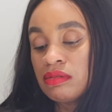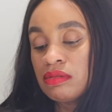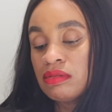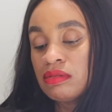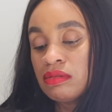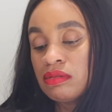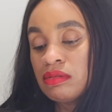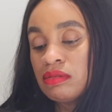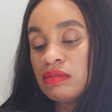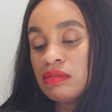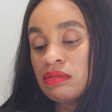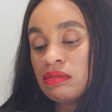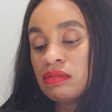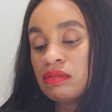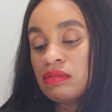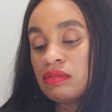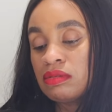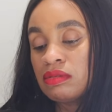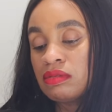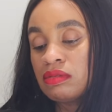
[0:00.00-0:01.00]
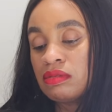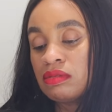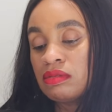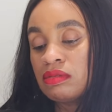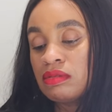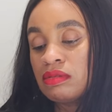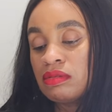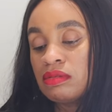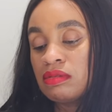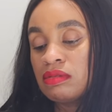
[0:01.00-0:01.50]

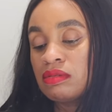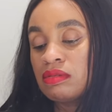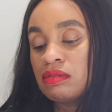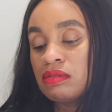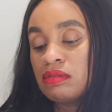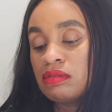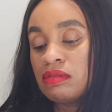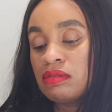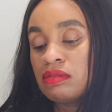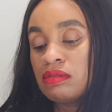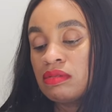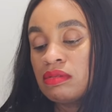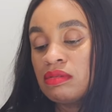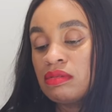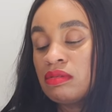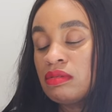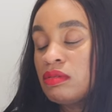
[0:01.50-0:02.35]
No words are spoken by the person on screen.